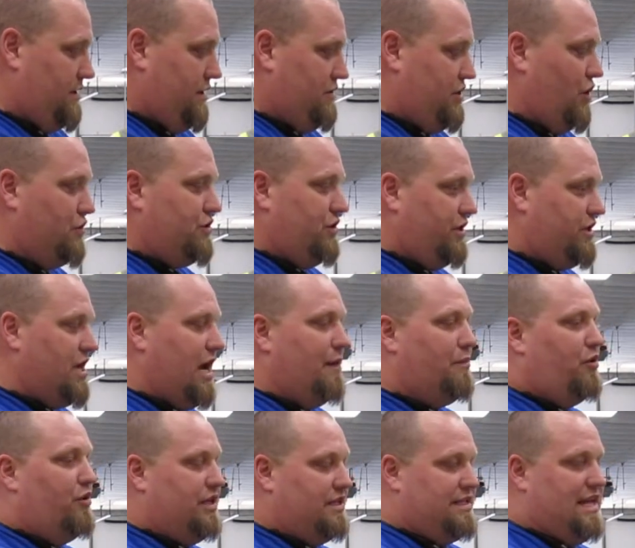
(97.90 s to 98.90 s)
those are the
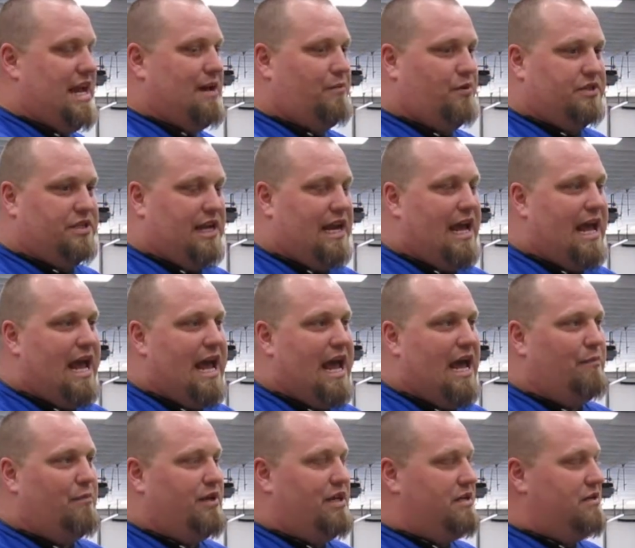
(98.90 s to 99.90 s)
couple examples that I
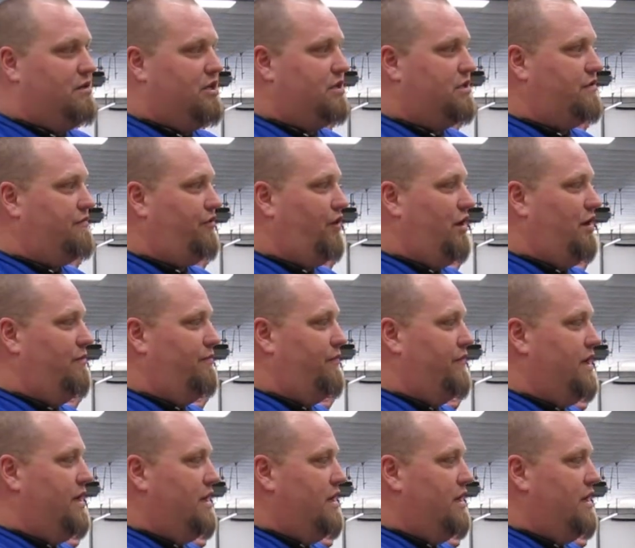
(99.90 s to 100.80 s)
have, but it just from